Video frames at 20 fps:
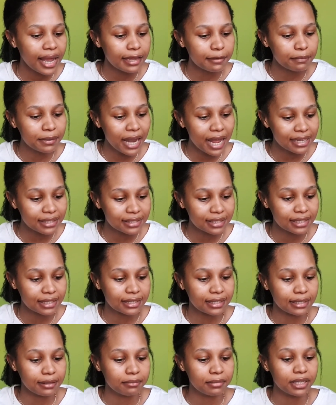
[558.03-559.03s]
aplastic
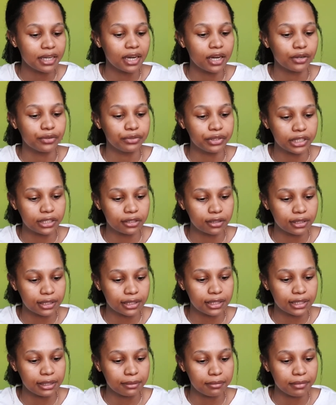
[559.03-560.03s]
anemia, renal
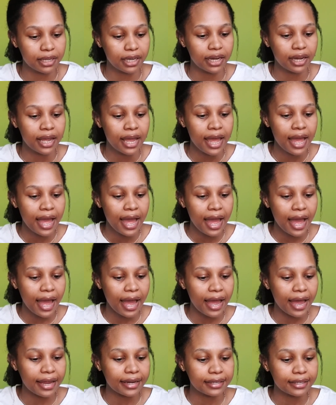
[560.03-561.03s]
anemia,
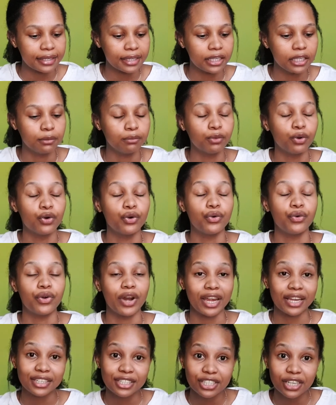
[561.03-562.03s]
and
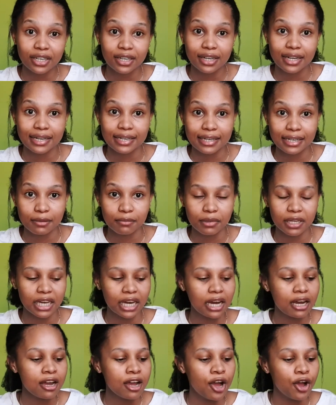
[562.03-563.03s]
hemorrhagic
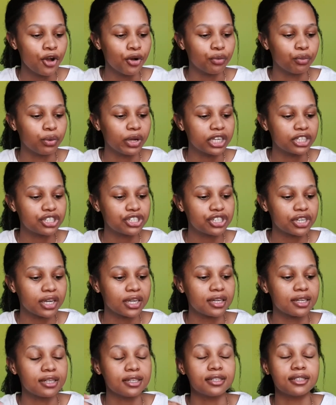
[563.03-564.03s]
anemia, which
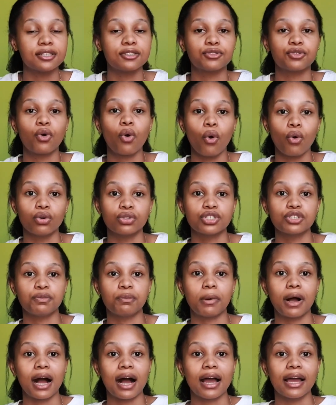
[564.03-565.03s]
is caused
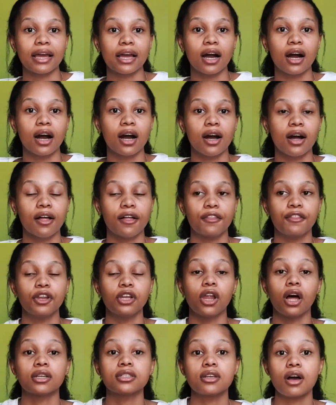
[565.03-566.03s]
by the
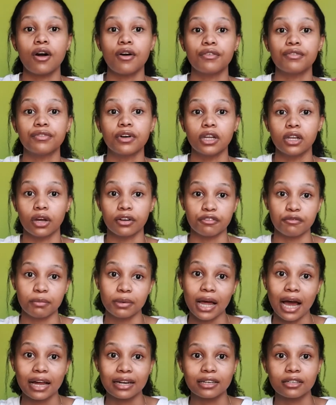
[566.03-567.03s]
loss of a lot of
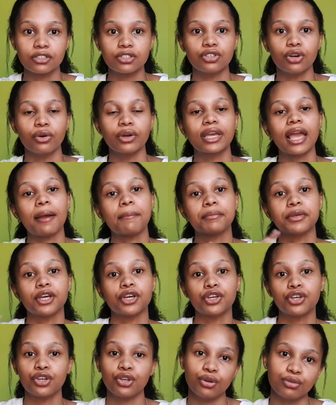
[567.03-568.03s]
blood. So it can be
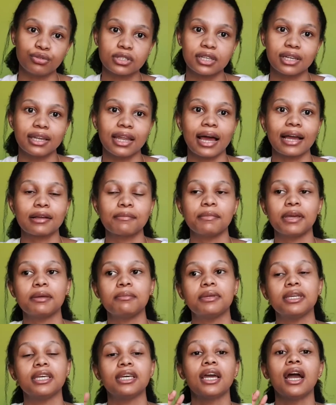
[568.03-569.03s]
acute, like
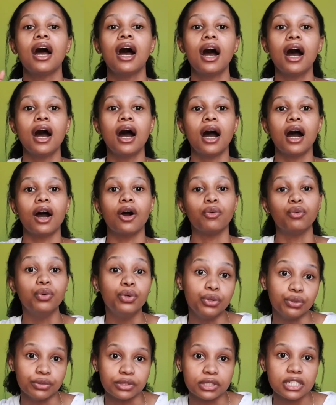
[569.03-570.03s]
maybe a
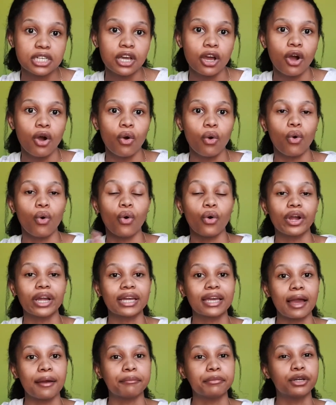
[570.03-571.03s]
wound, or it
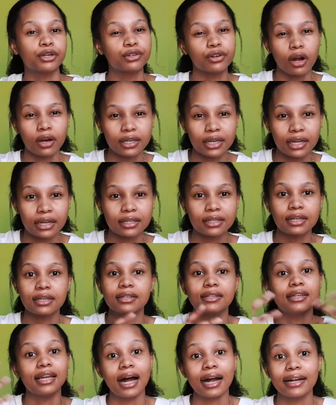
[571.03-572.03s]
can be chronic,
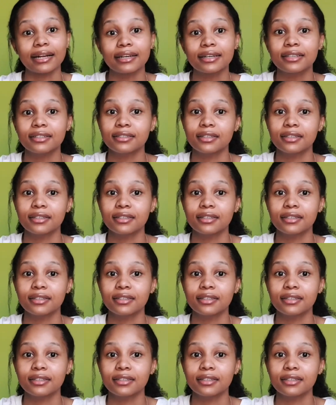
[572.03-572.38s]
like